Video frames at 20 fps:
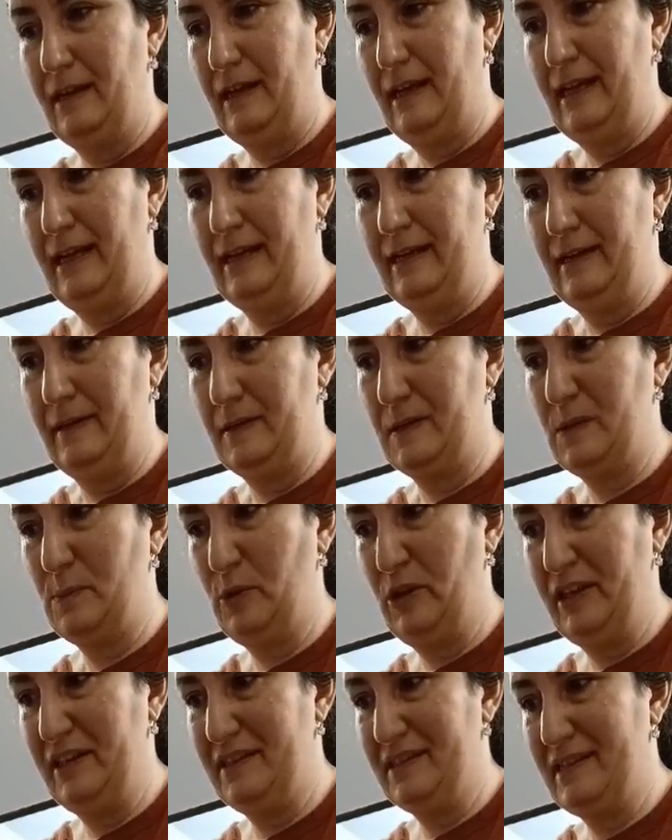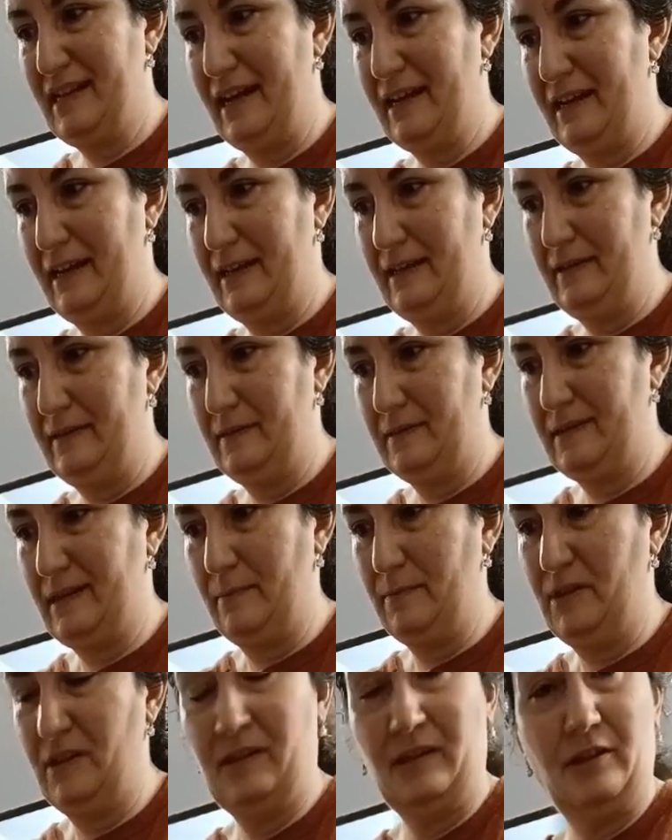in a split second
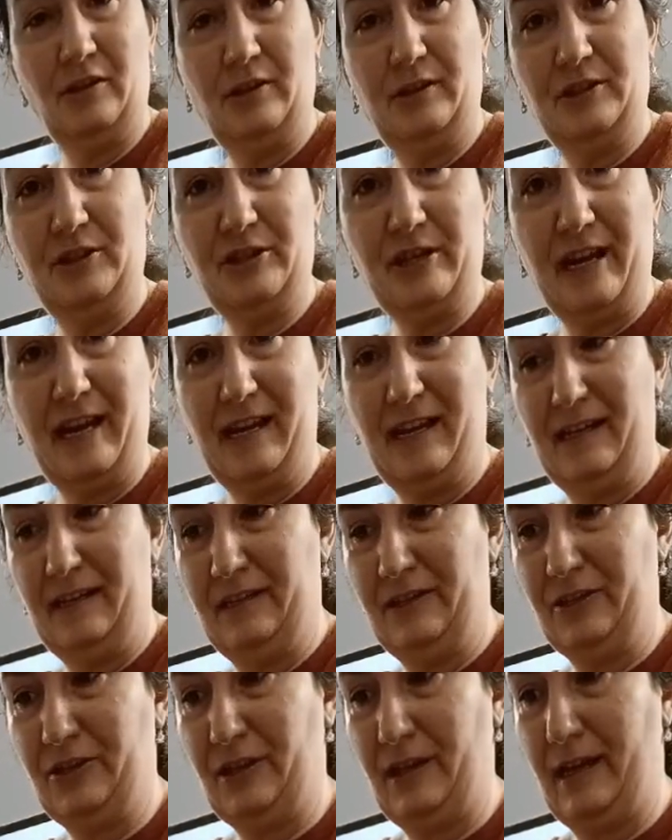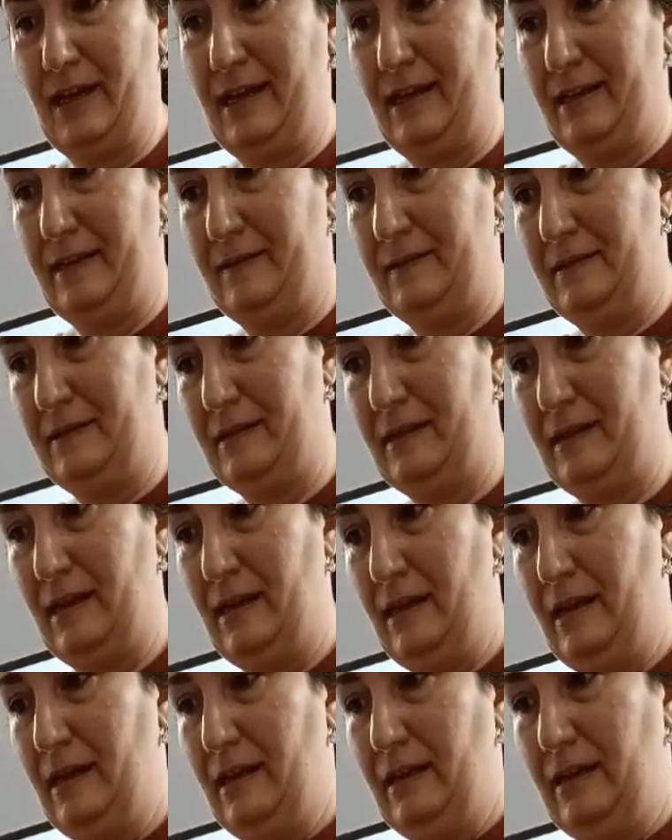something could change, and
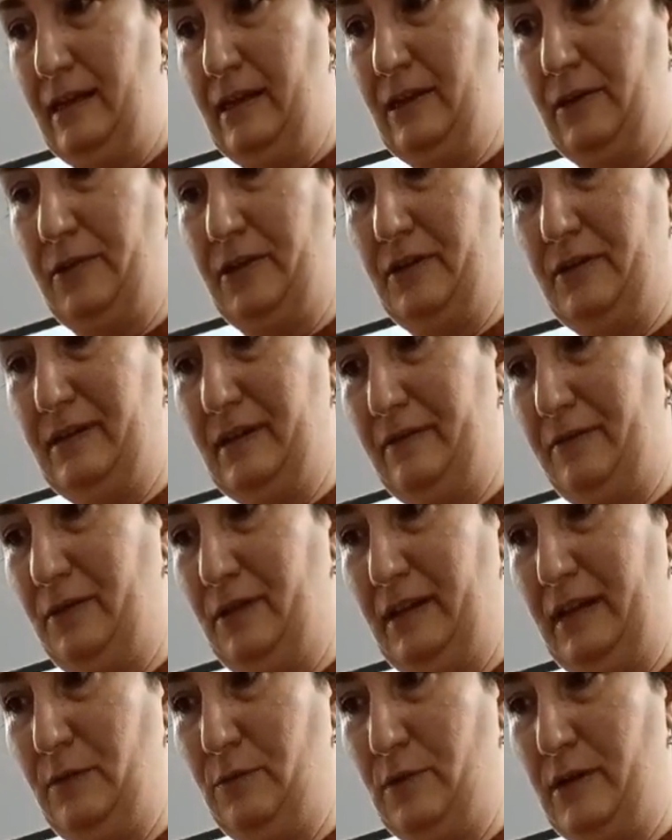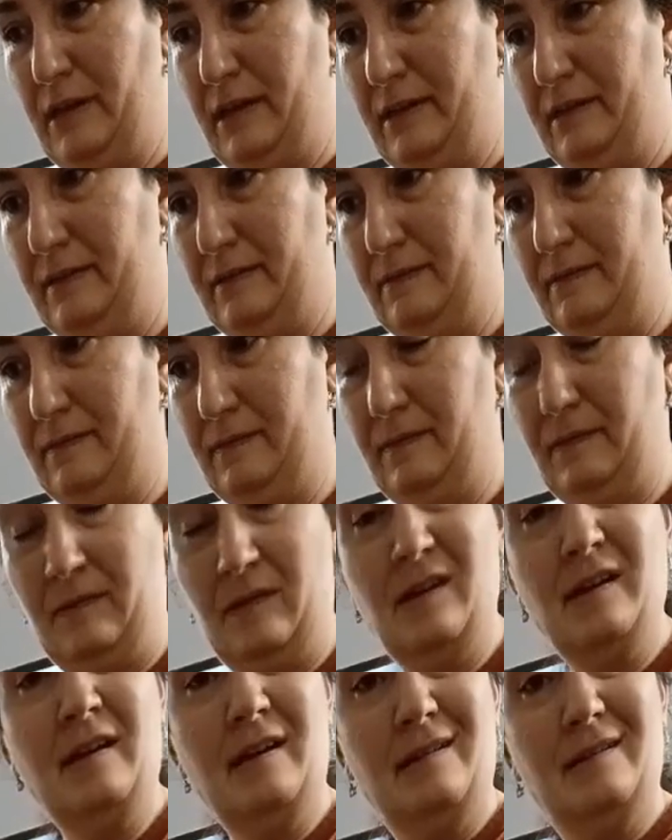you know, you definitely want to
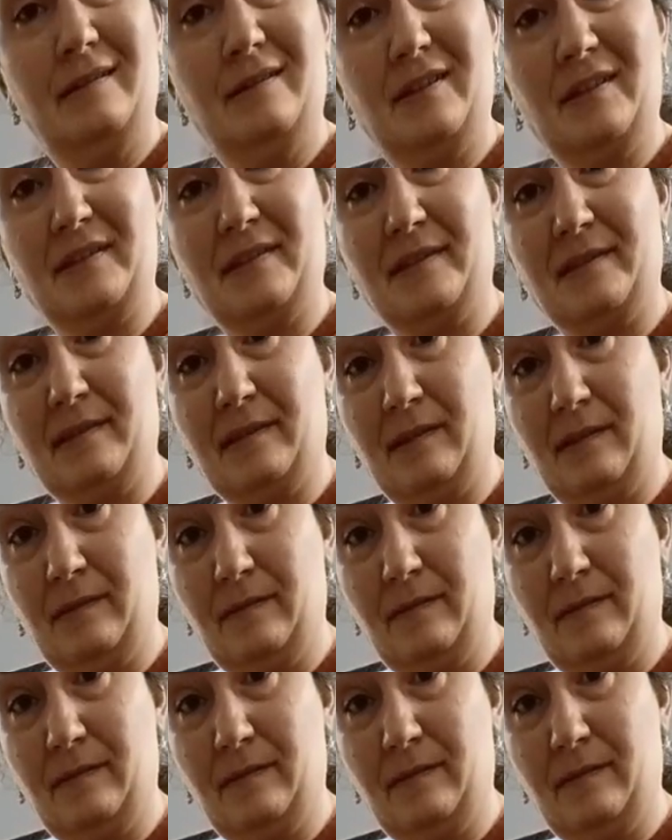just